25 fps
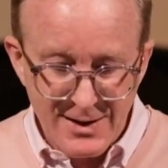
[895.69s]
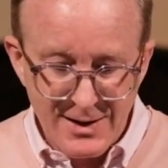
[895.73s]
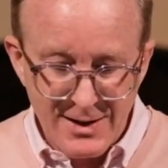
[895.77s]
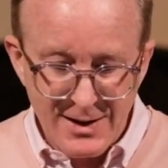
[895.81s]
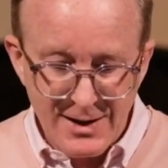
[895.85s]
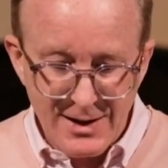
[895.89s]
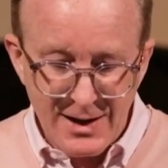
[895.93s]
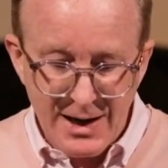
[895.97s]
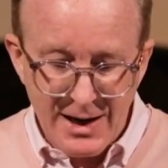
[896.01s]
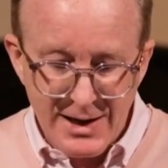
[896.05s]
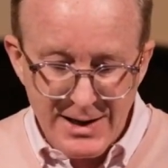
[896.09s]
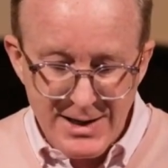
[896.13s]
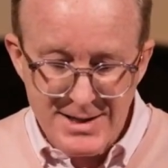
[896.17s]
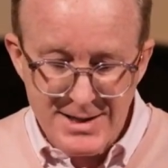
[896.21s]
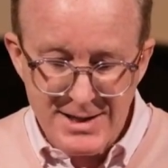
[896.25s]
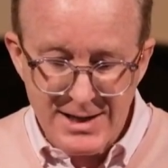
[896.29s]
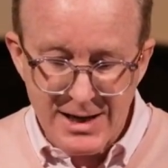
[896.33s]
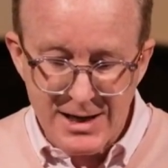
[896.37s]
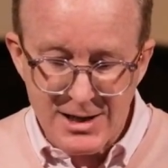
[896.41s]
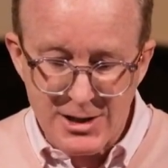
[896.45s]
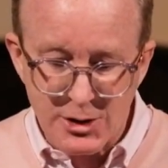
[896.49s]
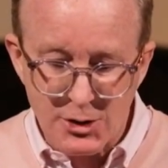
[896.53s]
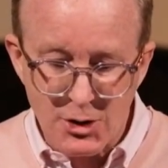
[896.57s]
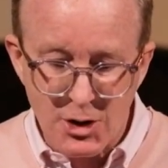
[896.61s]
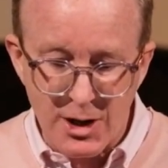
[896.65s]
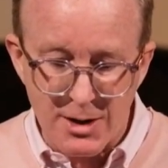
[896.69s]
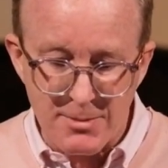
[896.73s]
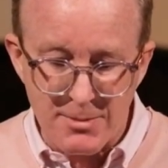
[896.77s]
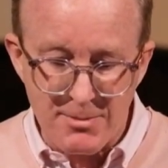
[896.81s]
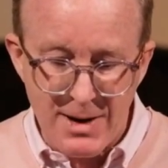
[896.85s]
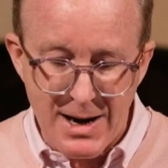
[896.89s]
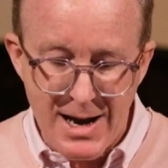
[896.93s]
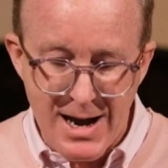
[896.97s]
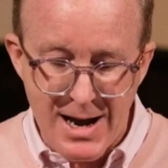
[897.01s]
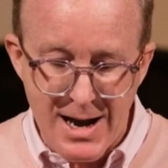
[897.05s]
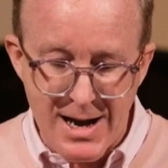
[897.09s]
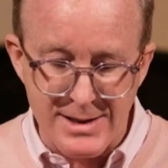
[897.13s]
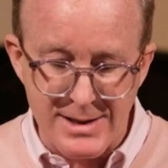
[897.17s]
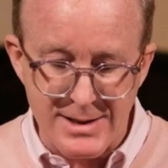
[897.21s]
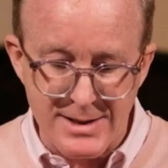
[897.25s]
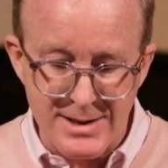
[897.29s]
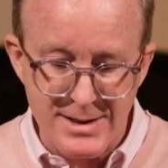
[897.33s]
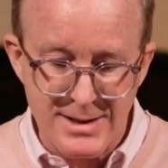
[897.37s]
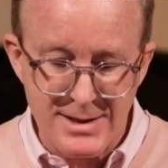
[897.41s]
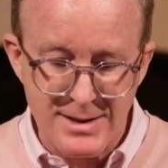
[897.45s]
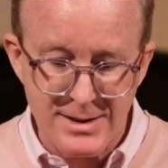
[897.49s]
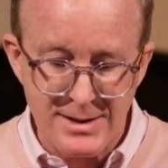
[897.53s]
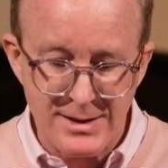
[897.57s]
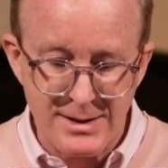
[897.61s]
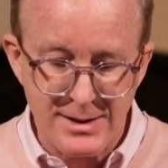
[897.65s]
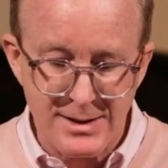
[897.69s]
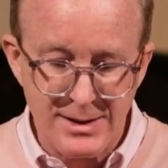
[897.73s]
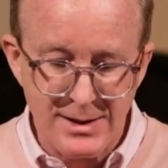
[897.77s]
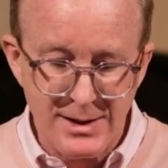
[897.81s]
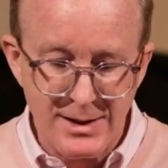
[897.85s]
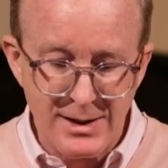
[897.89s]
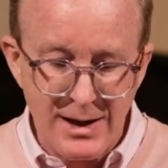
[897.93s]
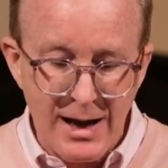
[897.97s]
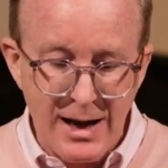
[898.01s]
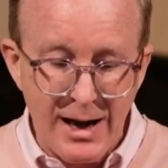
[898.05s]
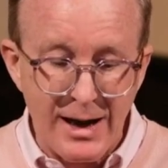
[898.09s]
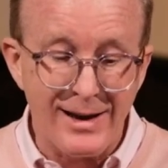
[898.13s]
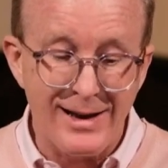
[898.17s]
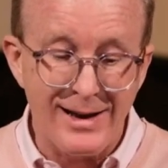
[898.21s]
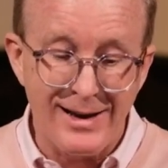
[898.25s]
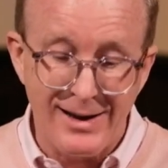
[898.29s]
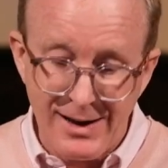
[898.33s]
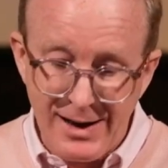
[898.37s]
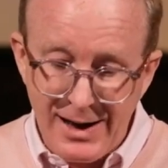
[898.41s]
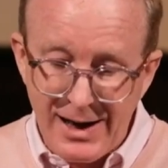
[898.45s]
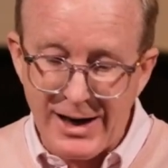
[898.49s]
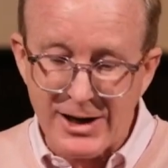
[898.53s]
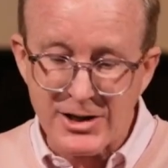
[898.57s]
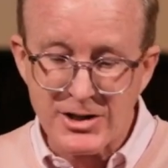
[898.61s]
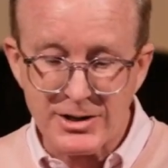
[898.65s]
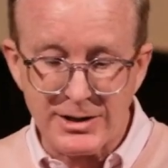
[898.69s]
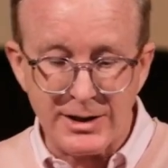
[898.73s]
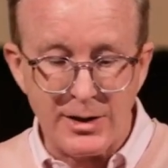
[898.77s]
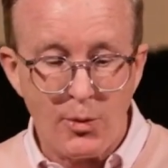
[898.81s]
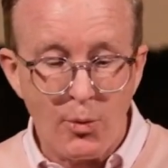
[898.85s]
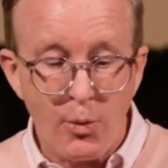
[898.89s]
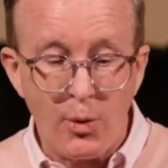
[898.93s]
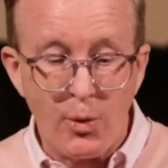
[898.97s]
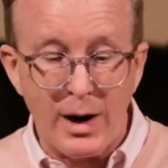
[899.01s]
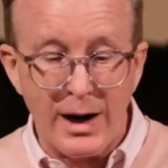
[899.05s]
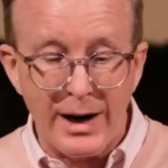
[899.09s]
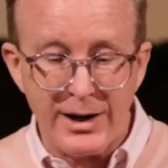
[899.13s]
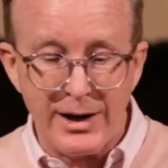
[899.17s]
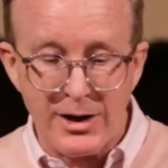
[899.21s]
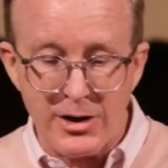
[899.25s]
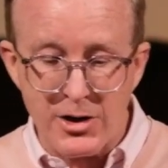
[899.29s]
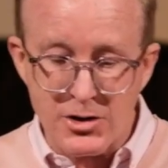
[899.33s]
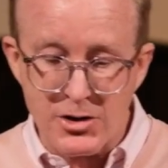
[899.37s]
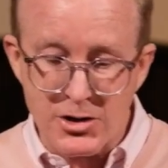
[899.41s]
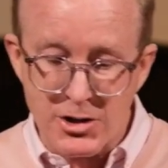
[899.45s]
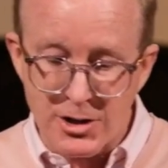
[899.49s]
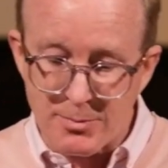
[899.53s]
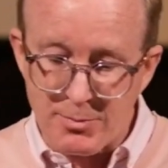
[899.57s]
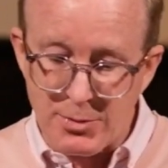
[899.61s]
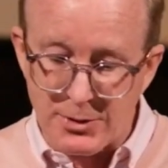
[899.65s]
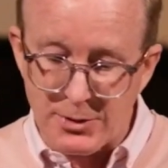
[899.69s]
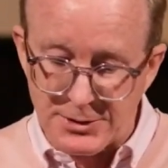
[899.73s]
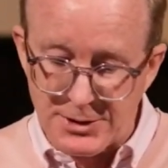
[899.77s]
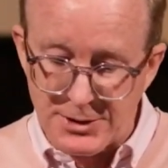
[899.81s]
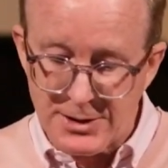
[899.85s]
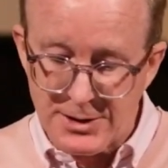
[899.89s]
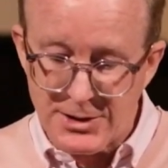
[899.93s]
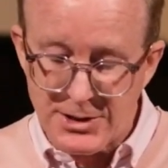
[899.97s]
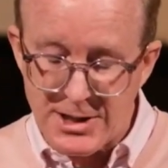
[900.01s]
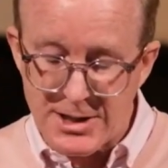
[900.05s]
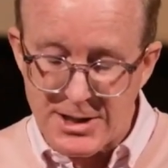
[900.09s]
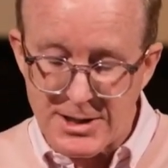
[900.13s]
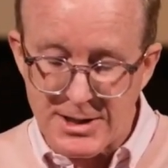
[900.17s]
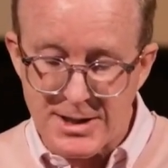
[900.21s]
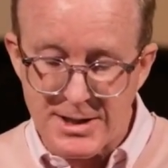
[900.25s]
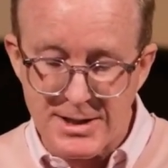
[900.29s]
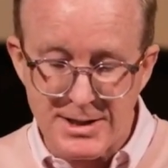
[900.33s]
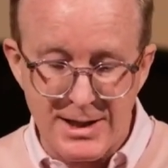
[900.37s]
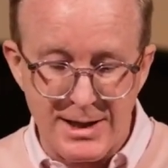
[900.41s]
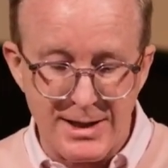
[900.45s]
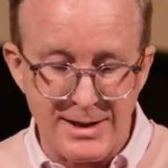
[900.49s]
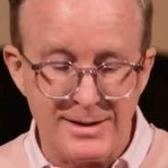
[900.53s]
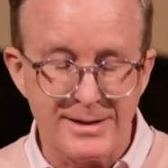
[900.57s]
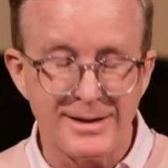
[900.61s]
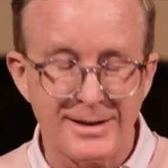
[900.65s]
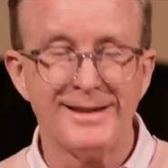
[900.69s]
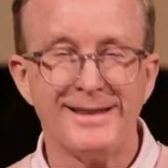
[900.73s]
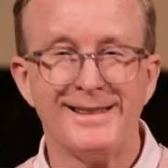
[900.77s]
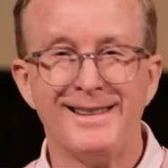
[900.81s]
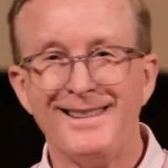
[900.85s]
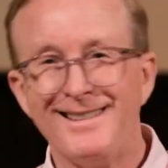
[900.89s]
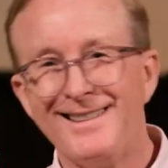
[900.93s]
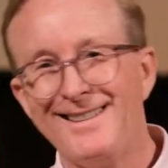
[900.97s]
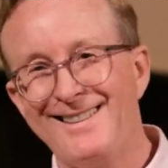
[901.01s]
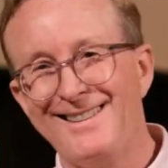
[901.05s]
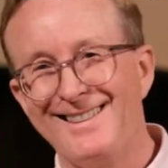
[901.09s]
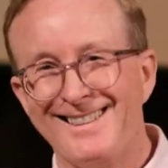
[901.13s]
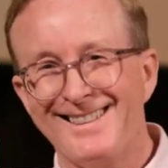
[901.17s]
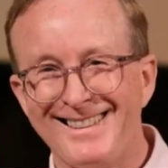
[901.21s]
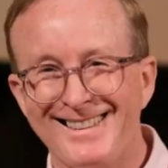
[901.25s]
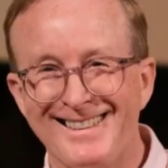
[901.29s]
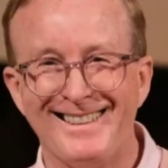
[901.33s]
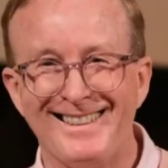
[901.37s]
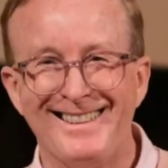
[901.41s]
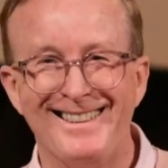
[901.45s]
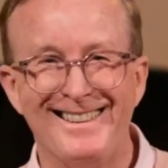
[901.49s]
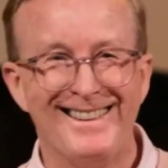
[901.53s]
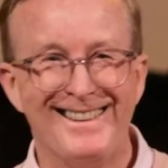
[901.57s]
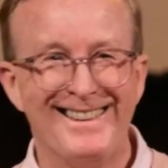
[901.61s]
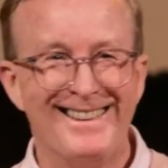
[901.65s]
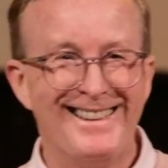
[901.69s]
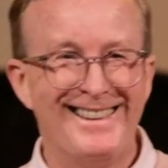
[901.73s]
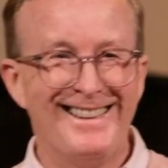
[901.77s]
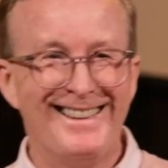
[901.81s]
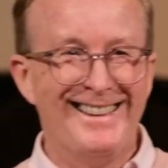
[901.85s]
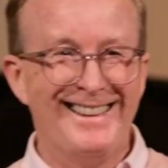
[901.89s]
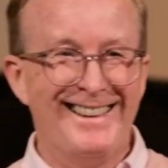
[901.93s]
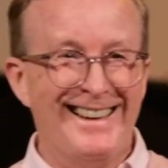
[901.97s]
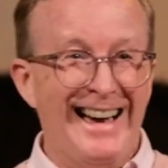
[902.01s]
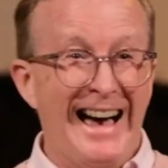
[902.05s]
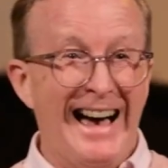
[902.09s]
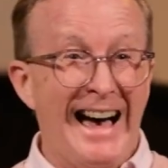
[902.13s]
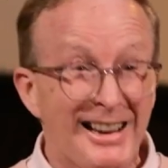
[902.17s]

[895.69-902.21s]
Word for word: And he says, look at my hands. Uh, actually, why are you troubled? Jesus says. I'll